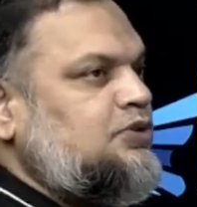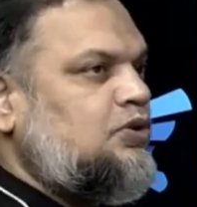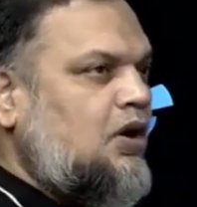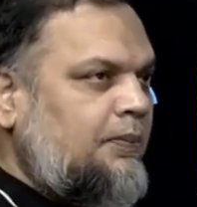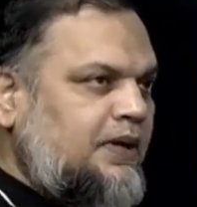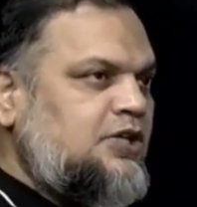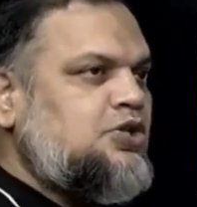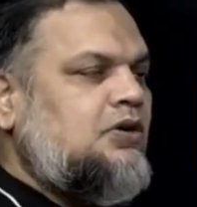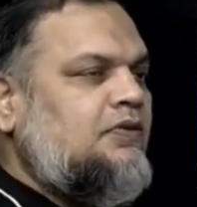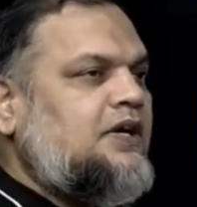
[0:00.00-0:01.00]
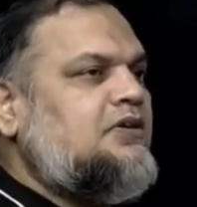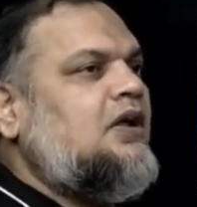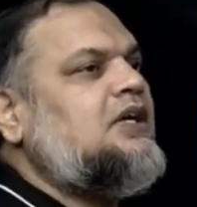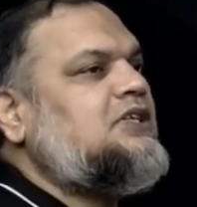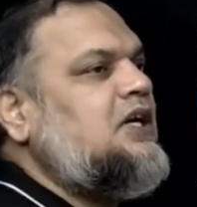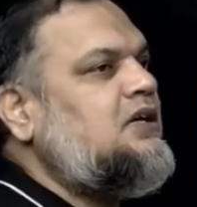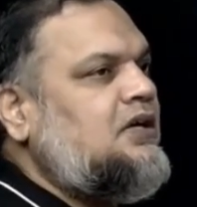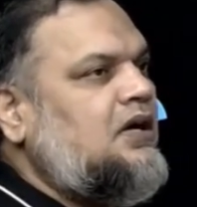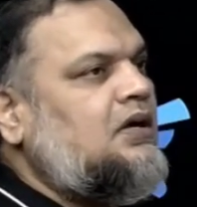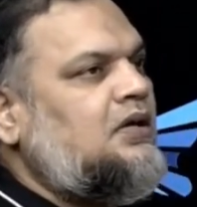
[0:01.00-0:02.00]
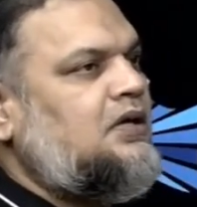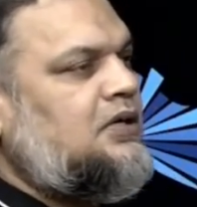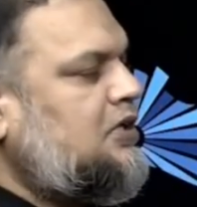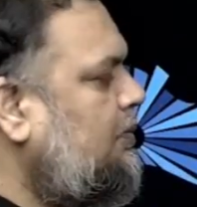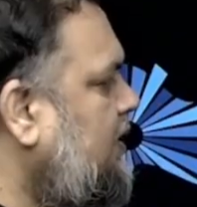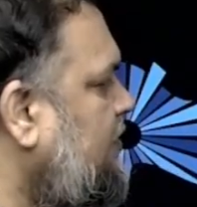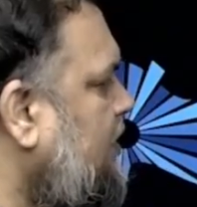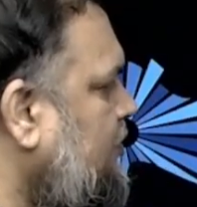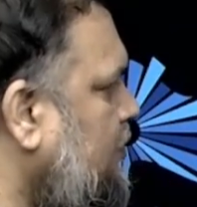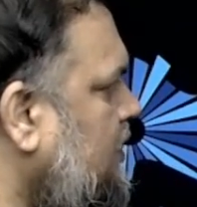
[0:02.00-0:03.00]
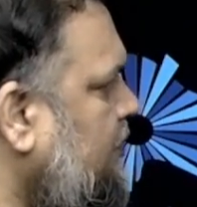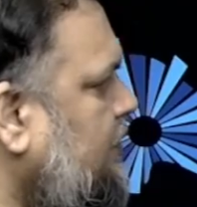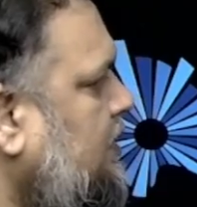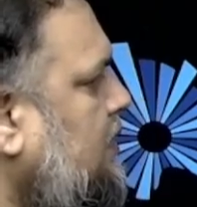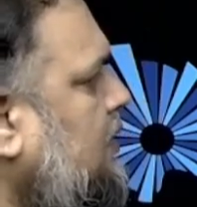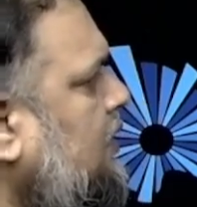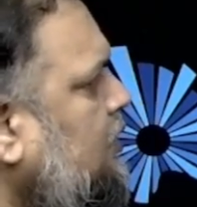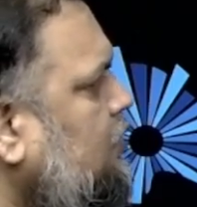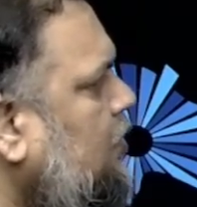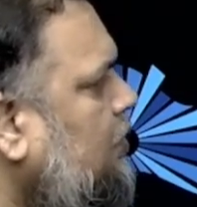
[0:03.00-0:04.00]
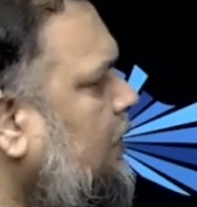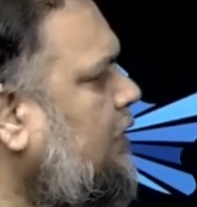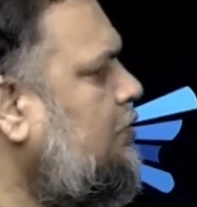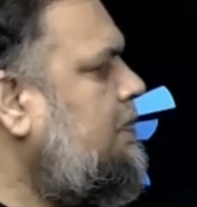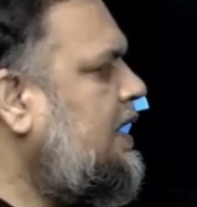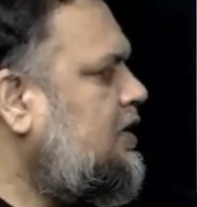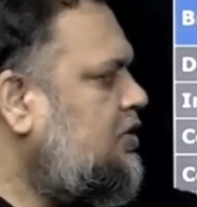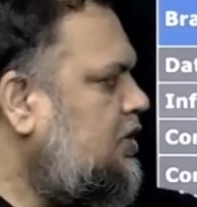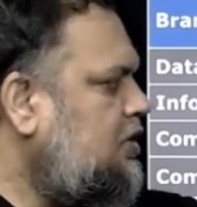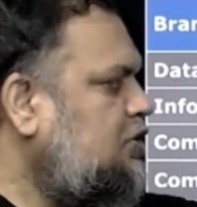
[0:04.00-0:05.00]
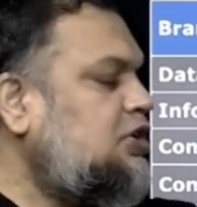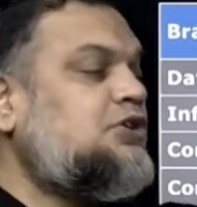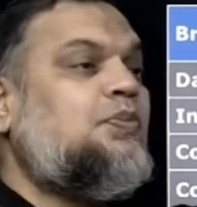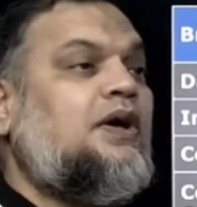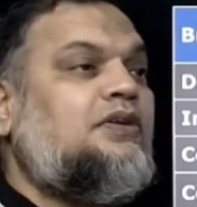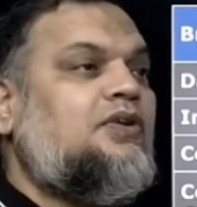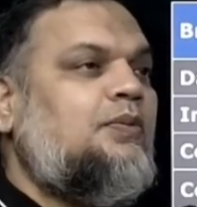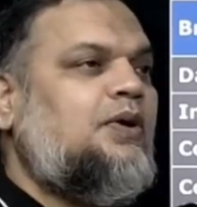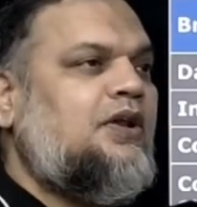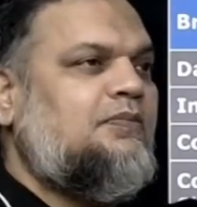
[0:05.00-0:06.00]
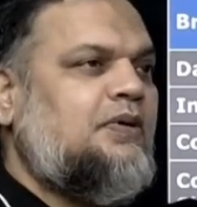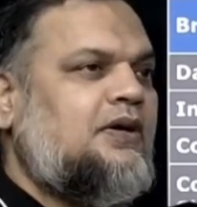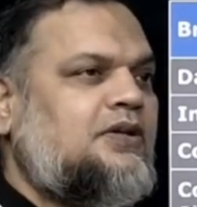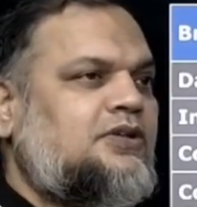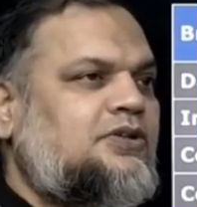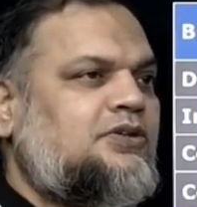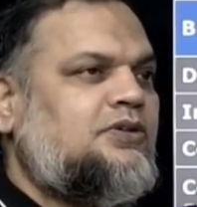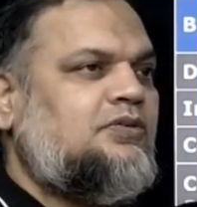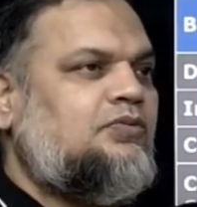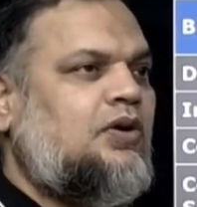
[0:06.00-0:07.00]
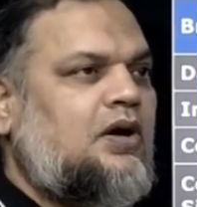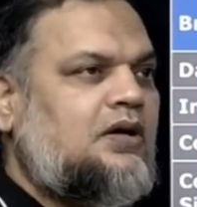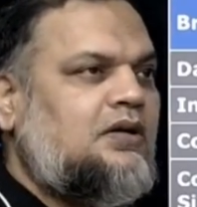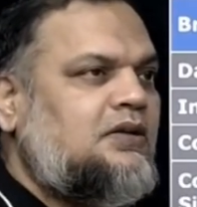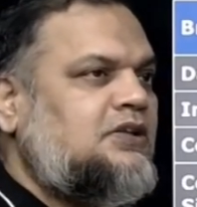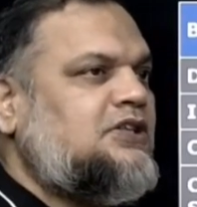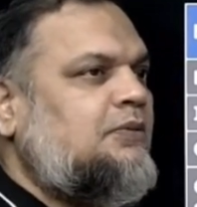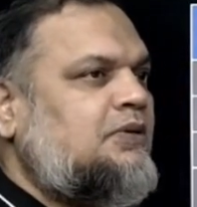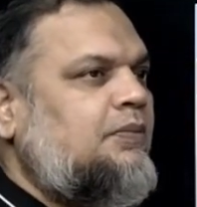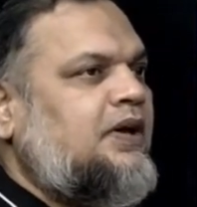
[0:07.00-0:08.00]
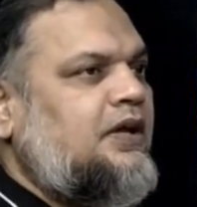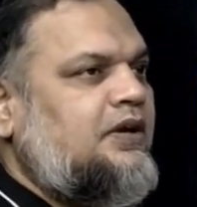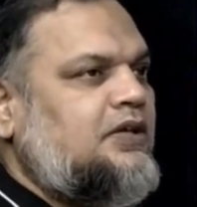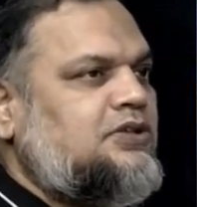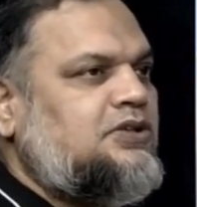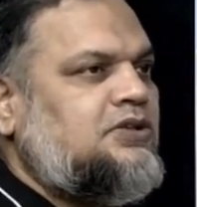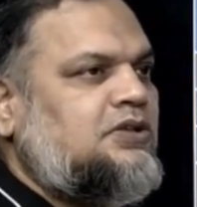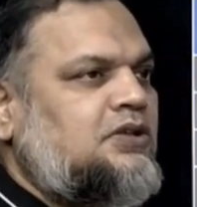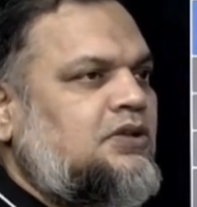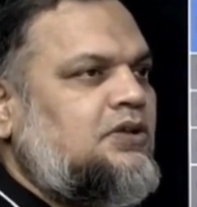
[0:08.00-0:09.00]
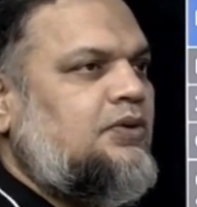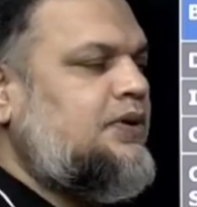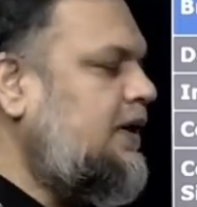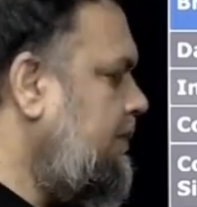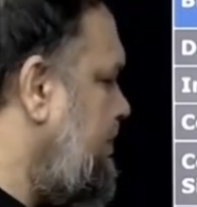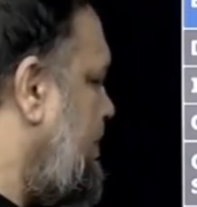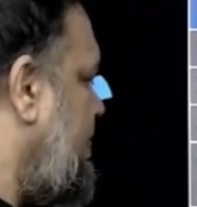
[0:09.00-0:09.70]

So, combination of electronics and computer science, you can say. So, very good package, 36.3 median package for these upcoming areas. Okay.